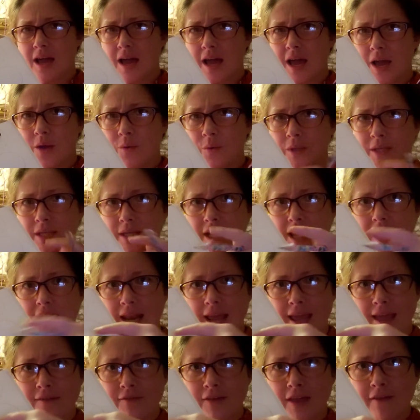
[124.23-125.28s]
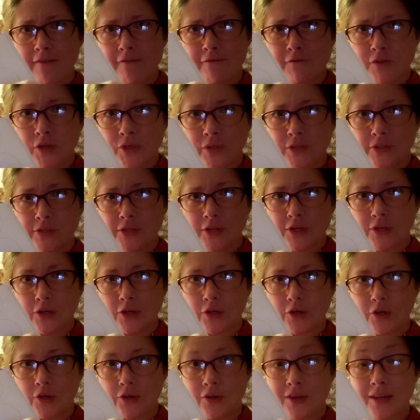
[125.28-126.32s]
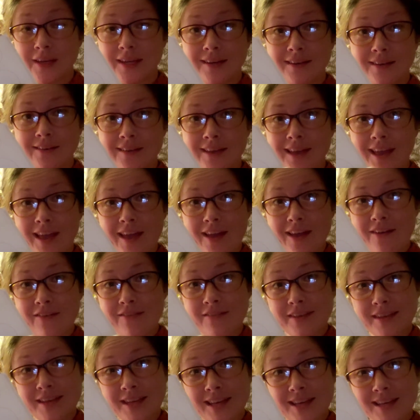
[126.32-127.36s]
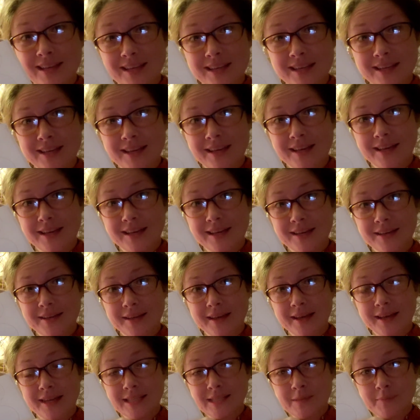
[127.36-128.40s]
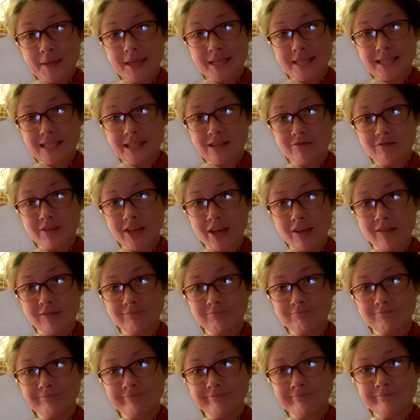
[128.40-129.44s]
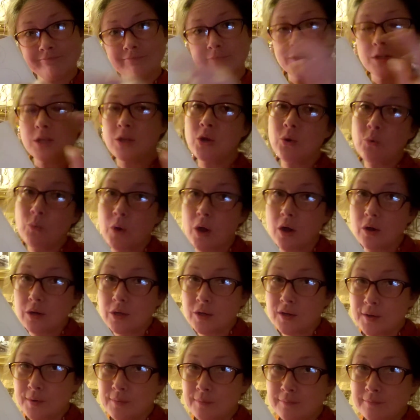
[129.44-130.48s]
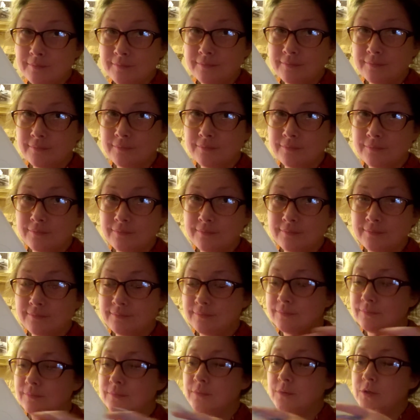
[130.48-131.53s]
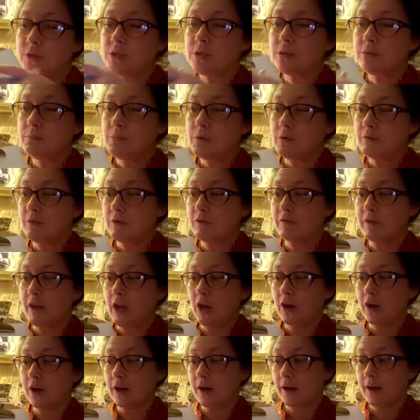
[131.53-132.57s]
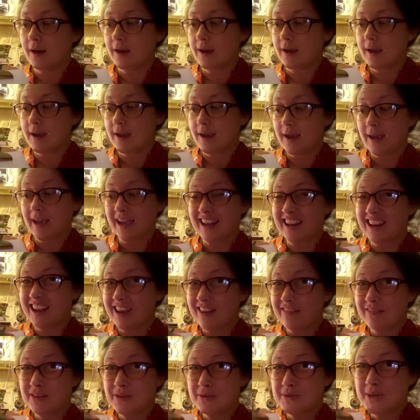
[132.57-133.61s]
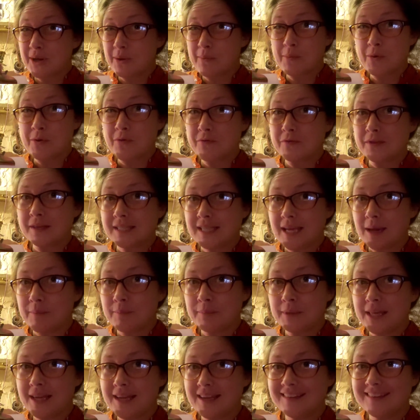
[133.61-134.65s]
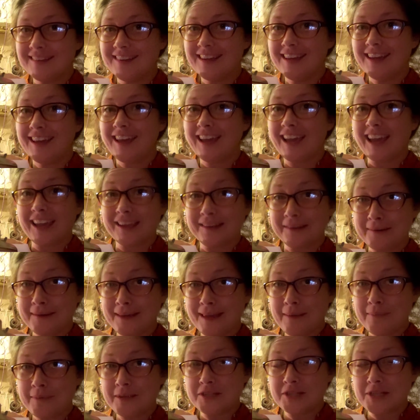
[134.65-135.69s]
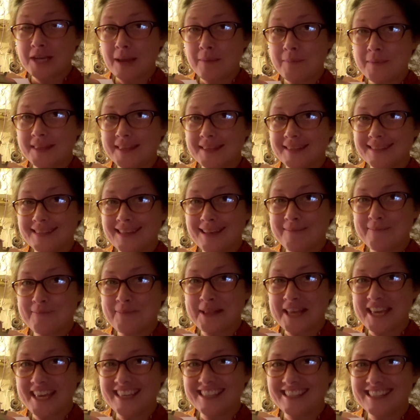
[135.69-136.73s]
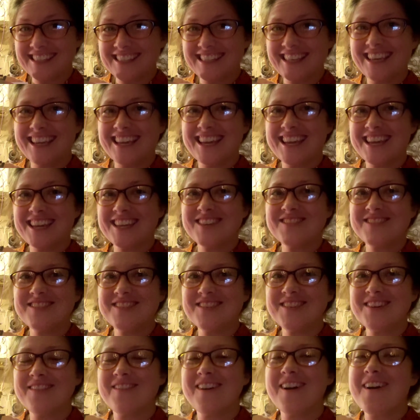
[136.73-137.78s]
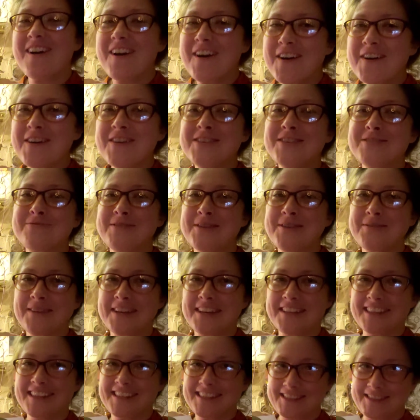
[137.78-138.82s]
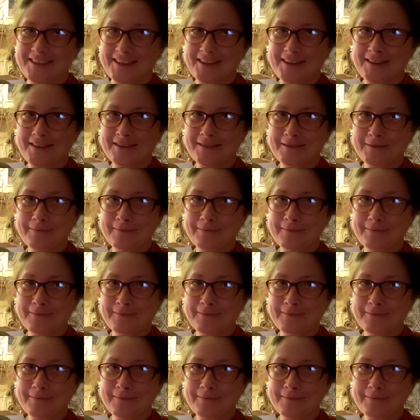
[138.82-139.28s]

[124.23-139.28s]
I will not have a full circle, and I'll have a space to fill. You're welcome to move your finger, and if you don't move the template and you keep the shape in the same place, you can go all the way around the circle.